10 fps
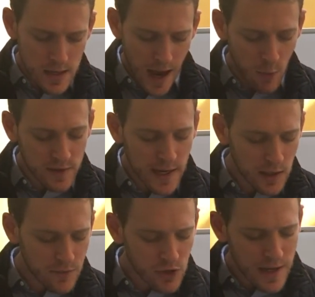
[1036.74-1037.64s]
"I will
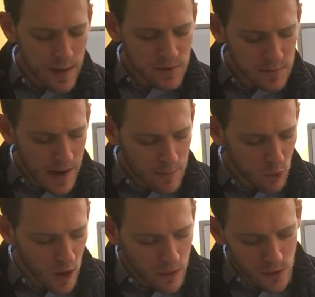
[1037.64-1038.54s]
tell of your name to my
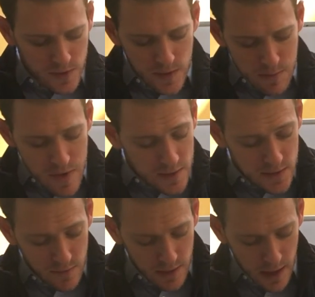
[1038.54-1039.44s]
brothers in the
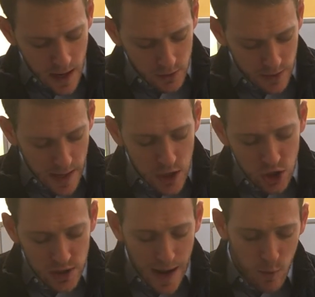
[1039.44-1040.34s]
midst of the
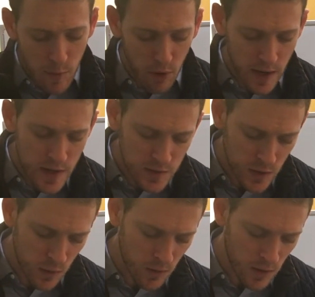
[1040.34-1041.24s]
congregation. I will praise
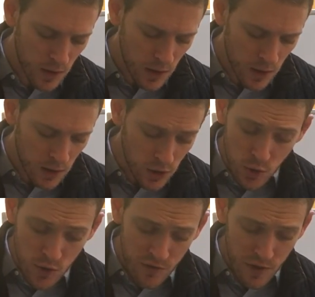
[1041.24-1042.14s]
you.
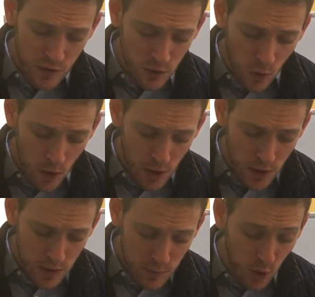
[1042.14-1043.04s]
You who fear the
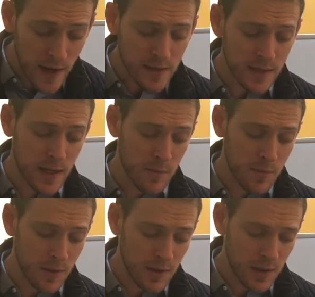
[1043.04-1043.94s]
Lord, praise him.
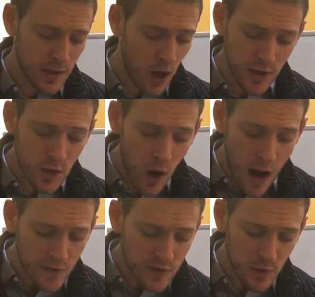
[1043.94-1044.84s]
All you
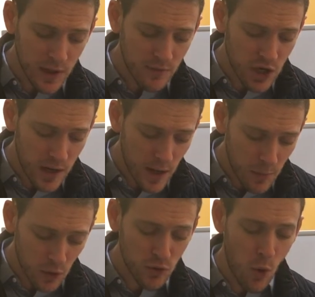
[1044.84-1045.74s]
offspring of
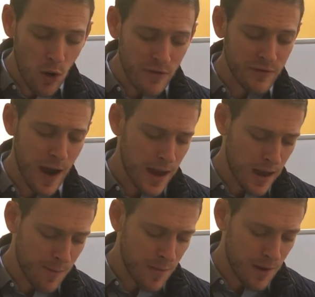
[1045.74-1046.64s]
Jacob, glorify
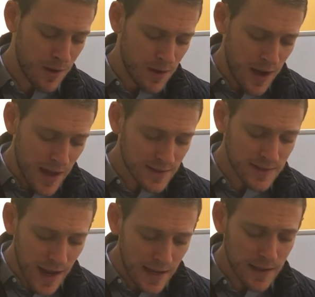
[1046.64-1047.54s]
him. And
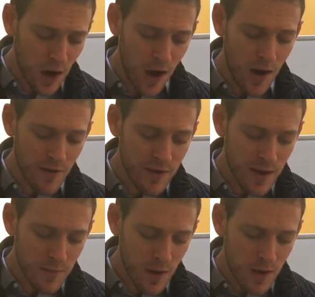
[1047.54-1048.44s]
stand in awe of
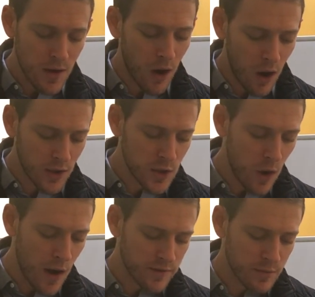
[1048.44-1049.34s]
him, all
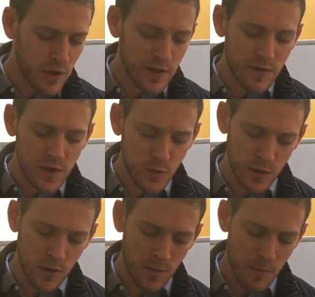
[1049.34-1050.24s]
you offspring of
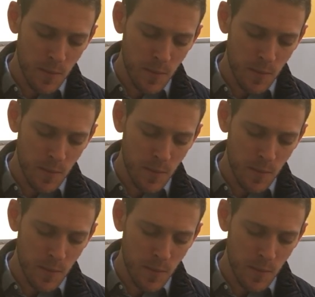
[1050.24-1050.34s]
Israel.